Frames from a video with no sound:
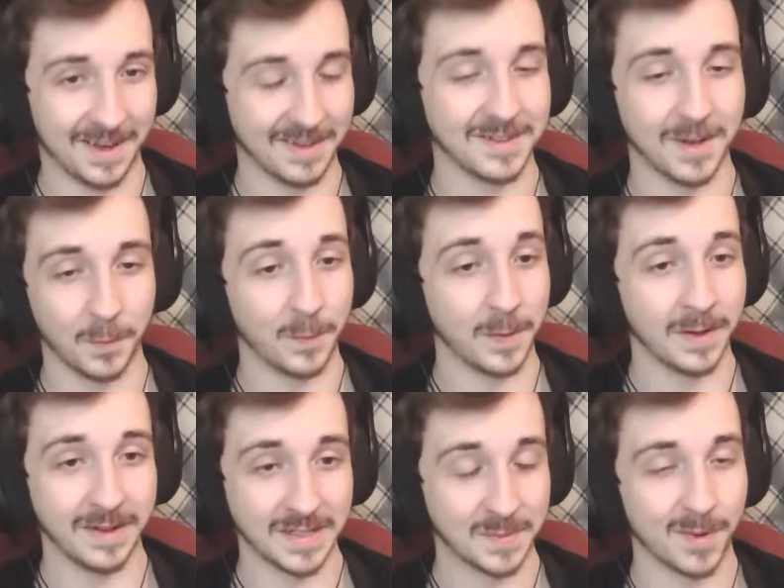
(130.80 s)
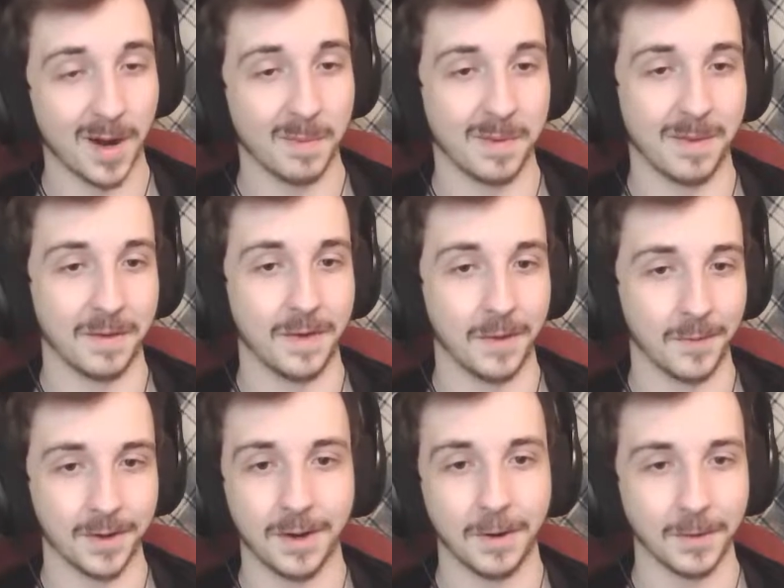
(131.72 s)
Ophelia is probably my
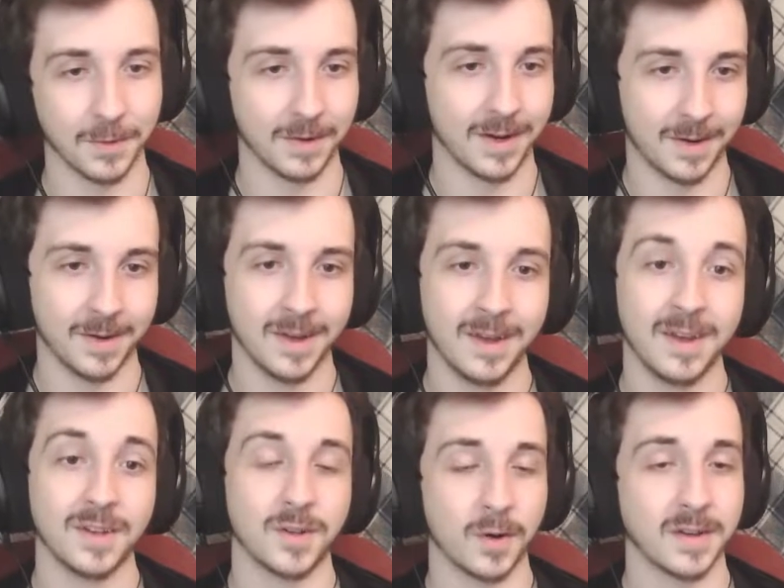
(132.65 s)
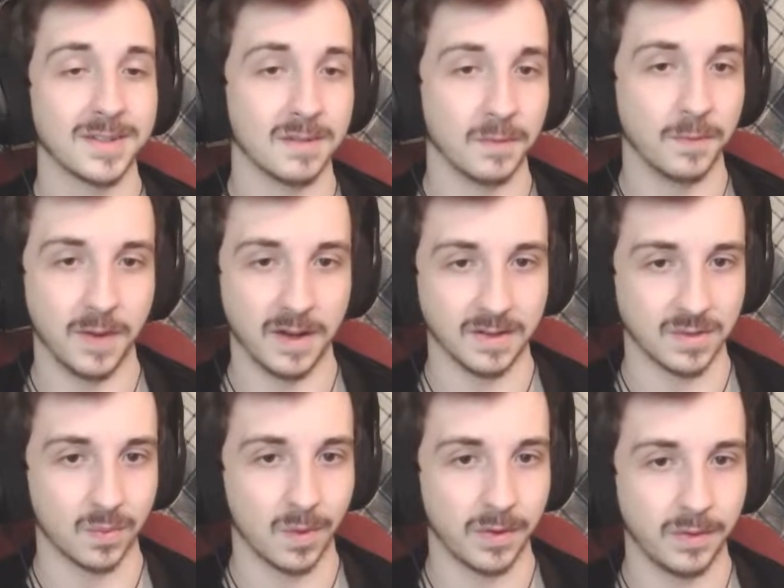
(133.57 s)
favorite character now. Target's
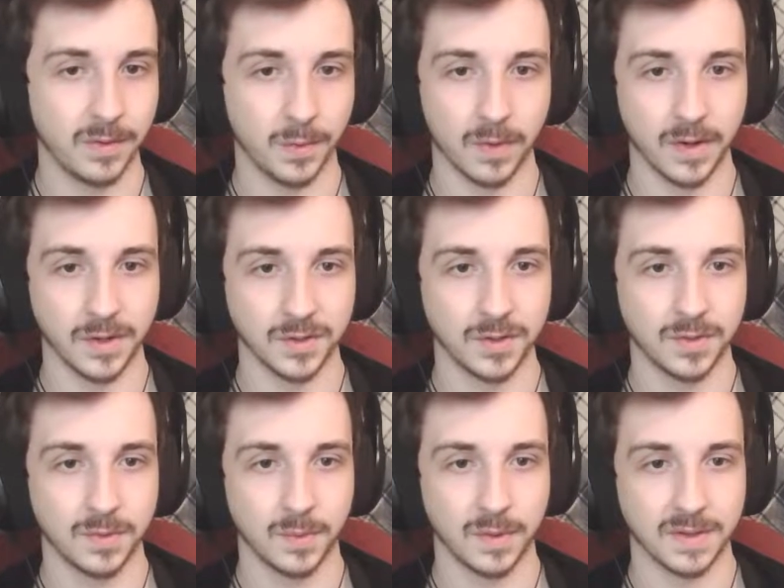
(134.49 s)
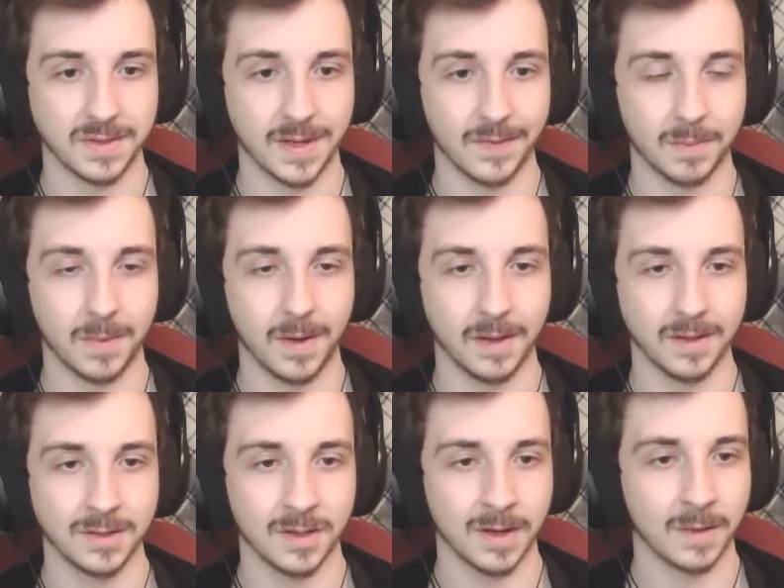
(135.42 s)
defense, 1-2 range with 7 might.
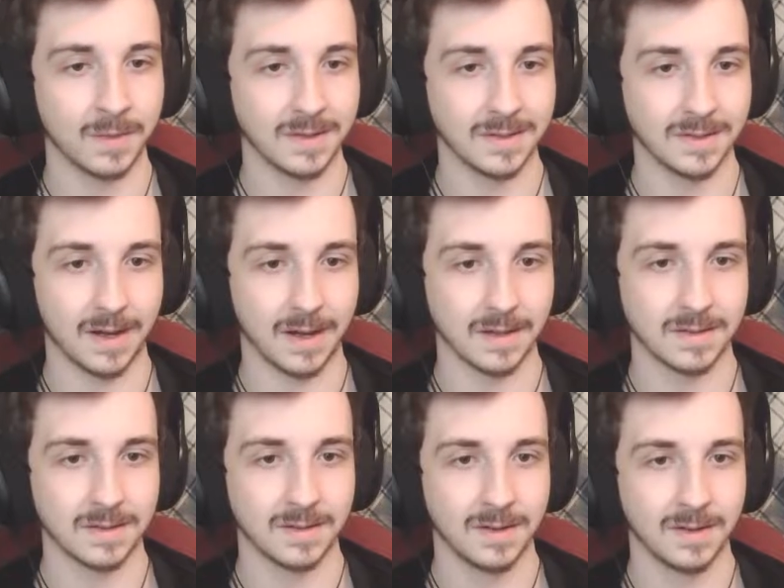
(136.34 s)
Let's check out these stats.